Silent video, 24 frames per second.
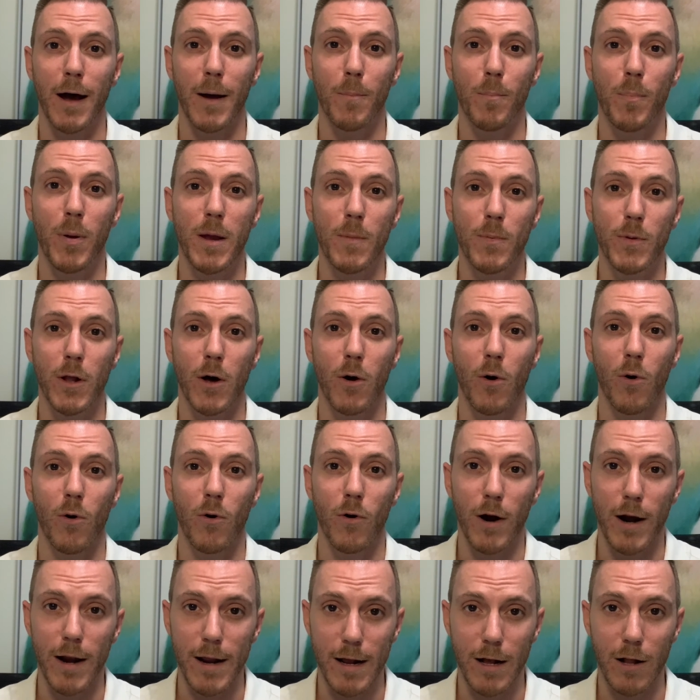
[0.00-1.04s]
People are
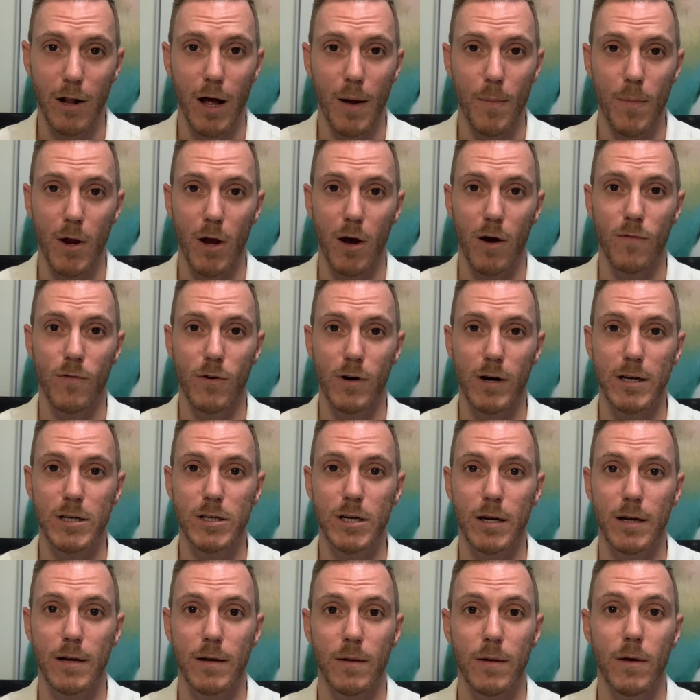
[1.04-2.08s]
already climbing over
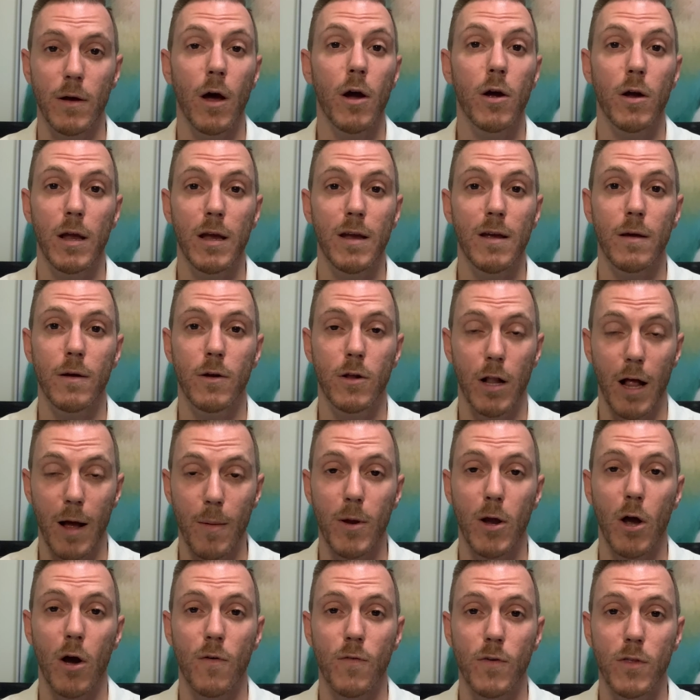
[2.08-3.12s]

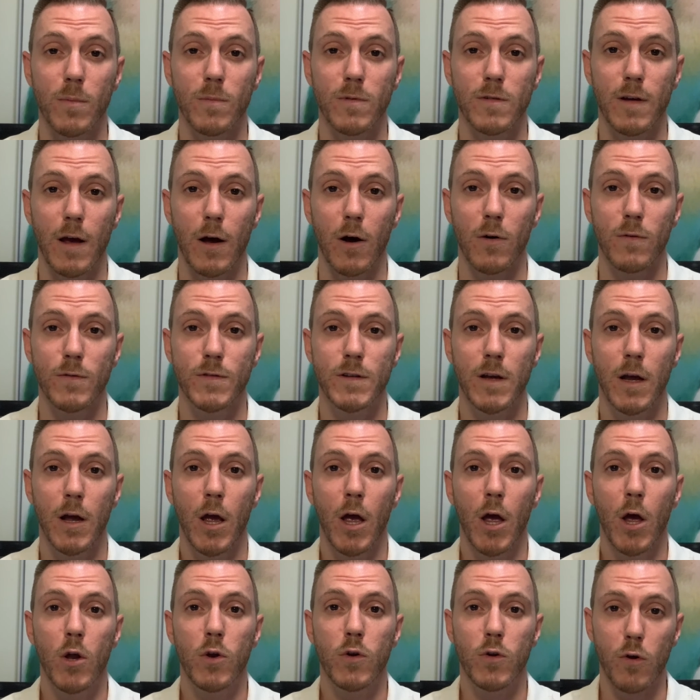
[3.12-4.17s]
themselves
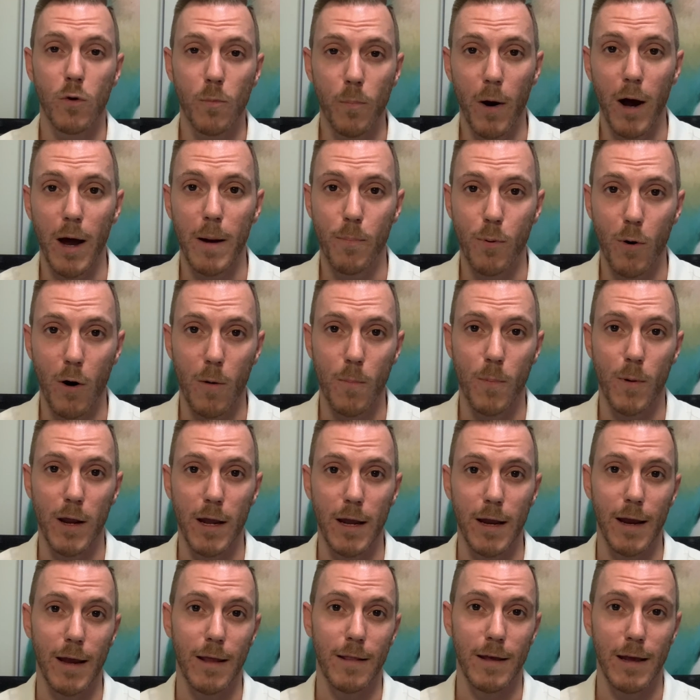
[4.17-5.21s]
to buy
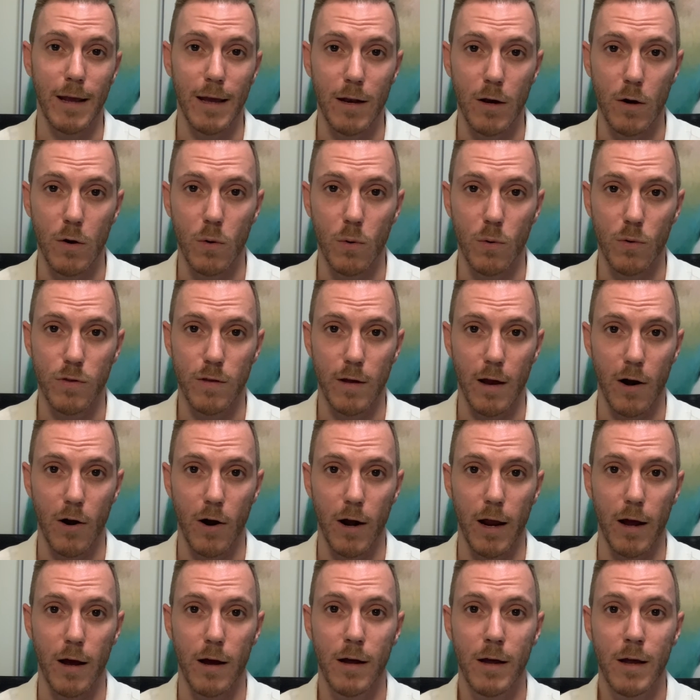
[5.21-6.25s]
property in the inner north
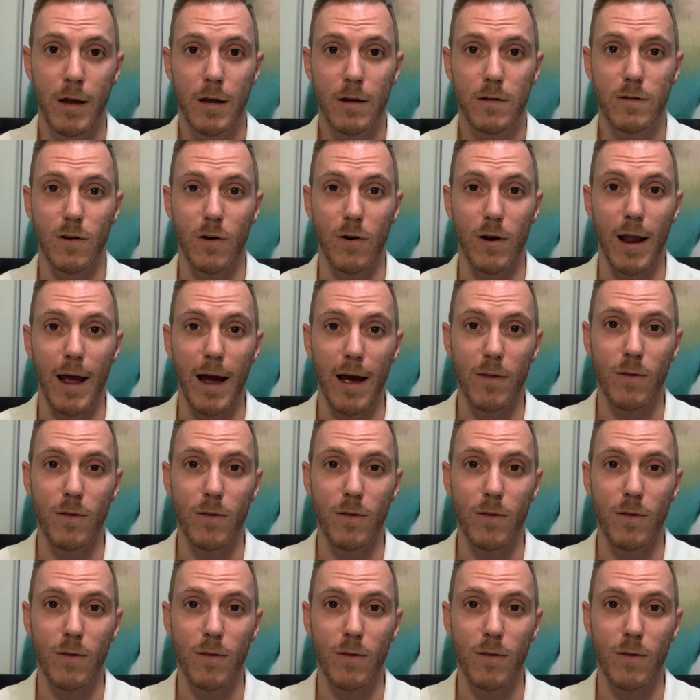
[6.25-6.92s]
area. So now